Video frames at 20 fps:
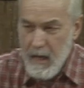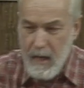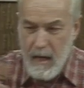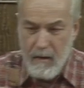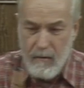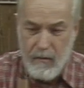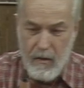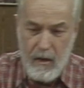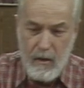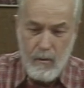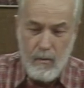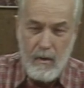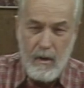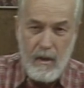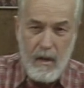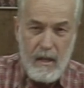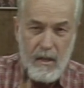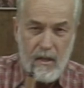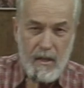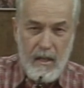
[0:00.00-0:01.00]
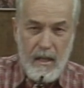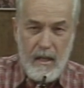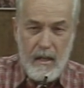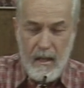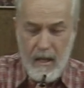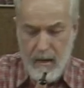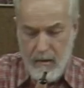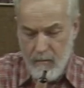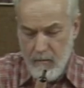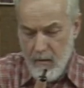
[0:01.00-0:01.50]
If this were a
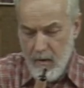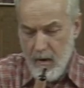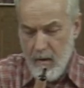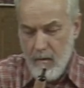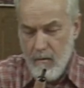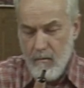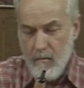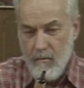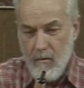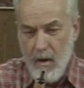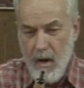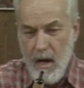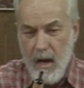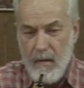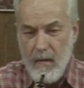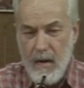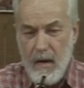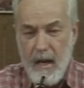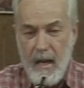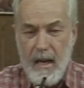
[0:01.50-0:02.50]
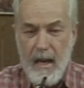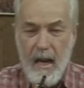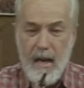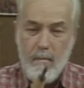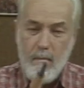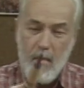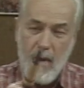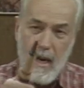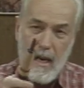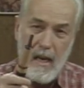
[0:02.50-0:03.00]
steelhead rod that I had
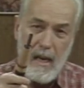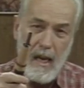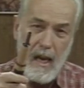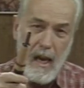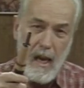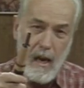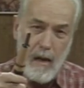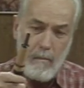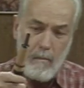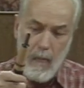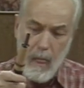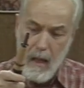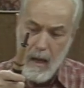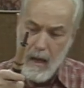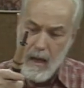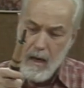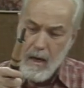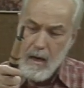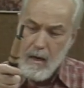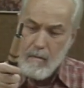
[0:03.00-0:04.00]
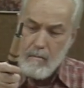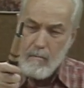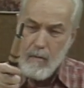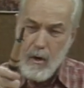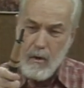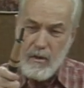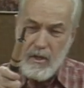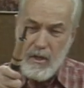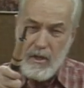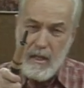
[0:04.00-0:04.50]
in my hand,
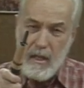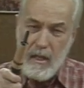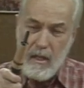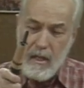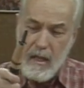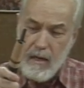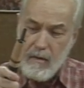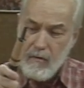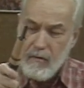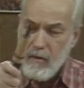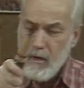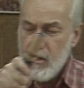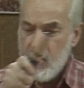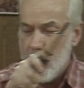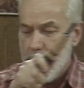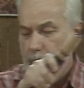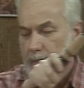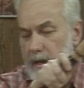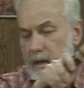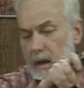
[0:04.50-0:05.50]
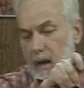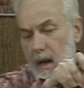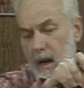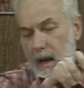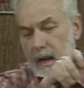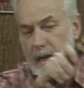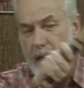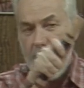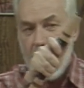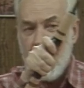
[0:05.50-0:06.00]
most steelhead fishermen
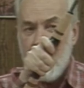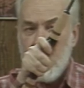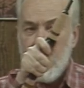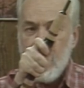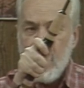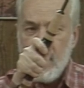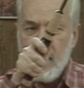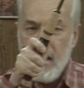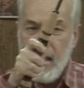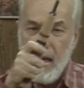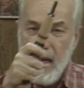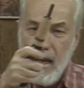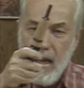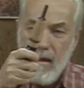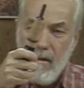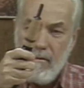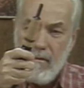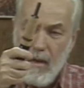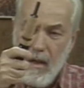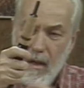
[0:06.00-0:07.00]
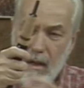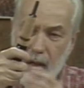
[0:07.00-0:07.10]
like to have,